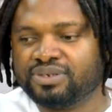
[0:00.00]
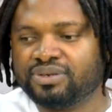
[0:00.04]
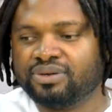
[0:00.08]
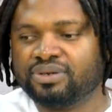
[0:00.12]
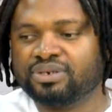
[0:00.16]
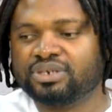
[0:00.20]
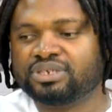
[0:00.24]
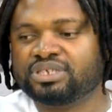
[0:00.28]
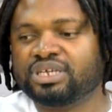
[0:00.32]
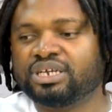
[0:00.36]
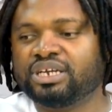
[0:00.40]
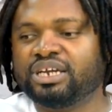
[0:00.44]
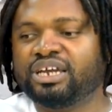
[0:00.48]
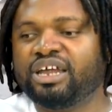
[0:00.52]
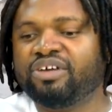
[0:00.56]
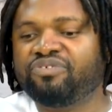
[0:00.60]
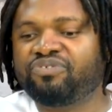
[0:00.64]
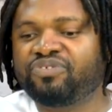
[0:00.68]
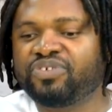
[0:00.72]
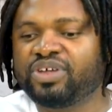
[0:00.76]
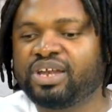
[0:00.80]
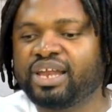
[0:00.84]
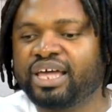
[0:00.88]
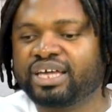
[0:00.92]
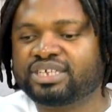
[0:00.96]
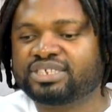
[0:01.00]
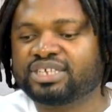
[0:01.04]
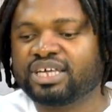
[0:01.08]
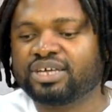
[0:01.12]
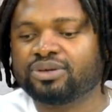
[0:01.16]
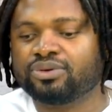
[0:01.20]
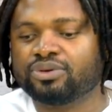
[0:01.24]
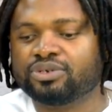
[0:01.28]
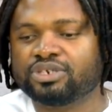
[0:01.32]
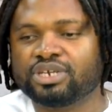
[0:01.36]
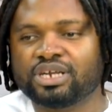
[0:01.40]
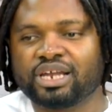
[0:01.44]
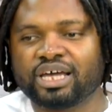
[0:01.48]
You understand? And I feel like say
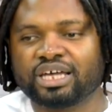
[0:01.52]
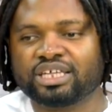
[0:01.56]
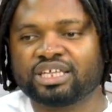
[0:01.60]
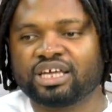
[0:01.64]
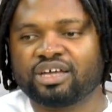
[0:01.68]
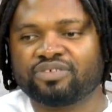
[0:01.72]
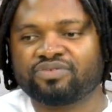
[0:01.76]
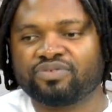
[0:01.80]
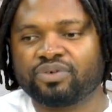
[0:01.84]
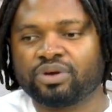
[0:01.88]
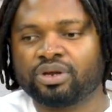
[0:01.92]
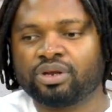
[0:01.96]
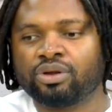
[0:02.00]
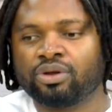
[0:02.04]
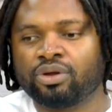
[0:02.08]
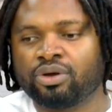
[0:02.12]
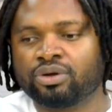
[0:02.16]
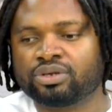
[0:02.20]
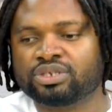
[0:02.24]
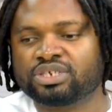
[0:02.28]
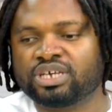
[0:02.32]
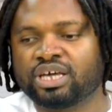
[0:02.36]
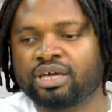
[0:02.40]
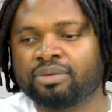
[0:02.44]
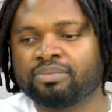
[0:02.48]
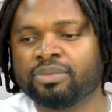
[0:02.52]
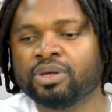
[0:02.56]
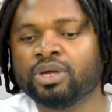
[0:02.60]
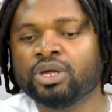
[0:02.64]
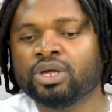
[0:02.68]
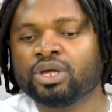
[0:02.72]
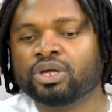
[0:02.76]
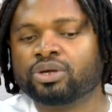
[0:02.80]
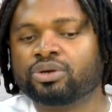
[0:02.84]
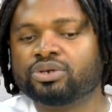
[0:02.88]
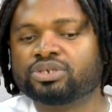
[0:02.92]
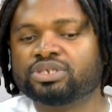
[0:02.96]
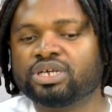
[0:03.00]
could do like that for a long time.
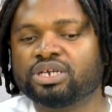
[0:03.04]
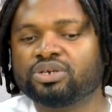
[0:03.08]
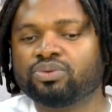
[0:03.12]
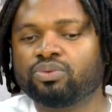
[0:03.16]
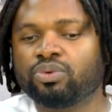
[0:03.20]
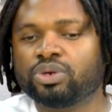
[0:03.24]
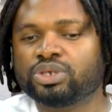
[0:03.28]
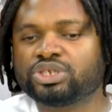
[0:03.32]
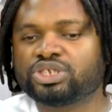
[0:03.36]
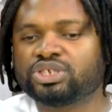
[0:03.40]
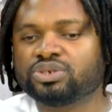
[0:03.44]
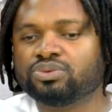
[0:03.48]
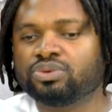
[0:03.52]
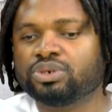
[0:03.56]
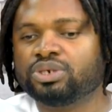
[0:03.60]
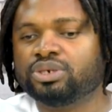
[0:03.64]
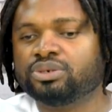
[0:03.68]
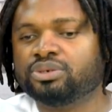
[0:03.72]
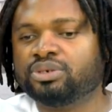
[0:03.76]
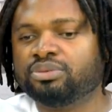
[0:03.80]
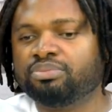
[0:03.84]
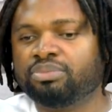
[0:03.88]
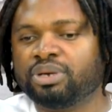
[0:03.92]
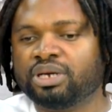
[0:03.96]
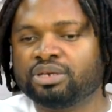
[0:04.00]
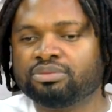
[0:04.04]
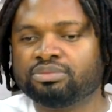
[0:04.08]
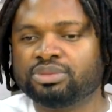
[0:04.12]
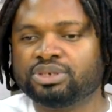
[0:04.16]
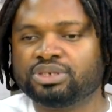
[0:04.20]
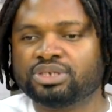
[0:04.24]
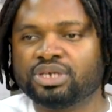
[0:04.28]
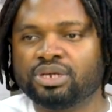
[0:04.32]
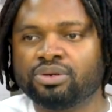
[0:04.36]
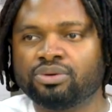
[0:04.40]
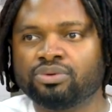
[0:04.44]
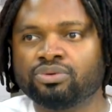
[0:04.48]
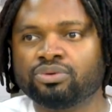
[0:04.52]
Because now the one thing would they remind me,
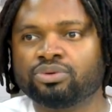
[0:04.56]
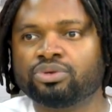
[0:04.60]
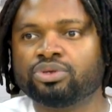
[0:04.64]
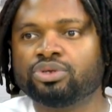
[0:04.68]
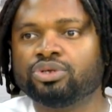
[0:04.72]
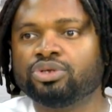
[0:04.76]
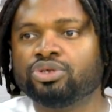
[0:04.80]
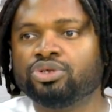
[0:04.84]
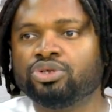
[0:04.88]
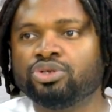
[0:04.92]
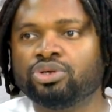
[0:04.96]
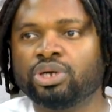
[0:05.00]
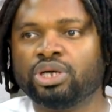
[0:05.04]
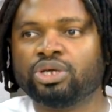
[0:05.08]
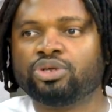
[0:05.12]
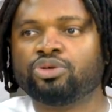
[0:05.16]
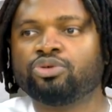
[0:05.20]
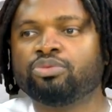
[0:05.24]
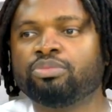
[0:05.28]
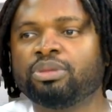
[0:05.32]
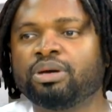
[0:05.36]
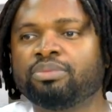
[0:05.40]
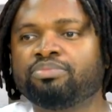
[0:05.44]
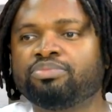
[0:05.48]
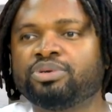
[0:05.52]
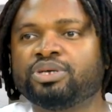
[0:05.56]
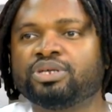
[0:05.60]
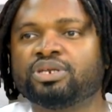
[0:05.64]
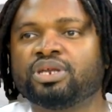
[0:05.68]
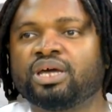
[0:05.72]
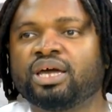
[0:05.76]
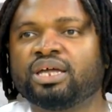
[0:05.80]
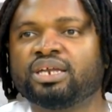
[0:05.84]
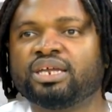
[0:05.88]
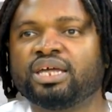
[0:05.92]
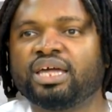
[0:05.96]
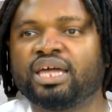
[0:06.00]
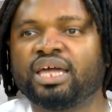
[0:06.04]
say, look, you're a human being
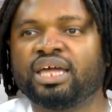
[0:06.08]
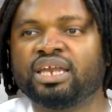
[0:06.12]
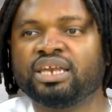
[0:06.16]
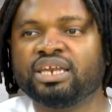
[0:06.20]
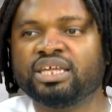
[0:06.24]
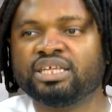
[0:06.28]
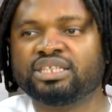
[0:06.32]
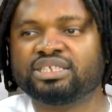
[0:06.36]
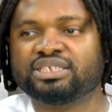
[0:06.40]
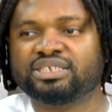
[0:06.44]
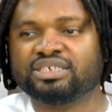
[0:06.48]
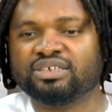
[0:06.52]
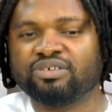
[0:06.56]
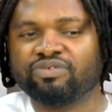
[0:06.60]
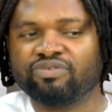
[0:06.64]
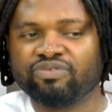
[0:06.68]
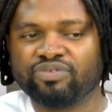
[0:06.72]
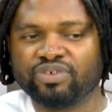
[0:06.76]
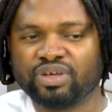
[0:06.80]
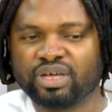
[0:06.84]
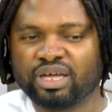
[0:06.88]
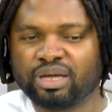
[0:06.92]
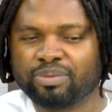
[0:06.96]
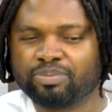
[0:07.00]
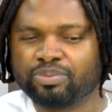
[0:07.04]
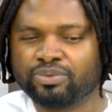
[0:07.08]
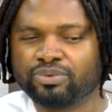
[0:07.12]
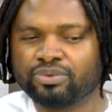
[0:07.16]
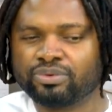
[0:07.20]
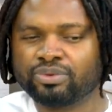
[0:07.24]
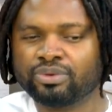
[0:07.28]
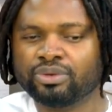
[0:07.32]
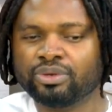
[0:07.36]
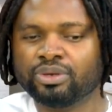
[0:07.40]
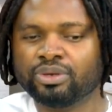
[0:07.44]
and anything can happen.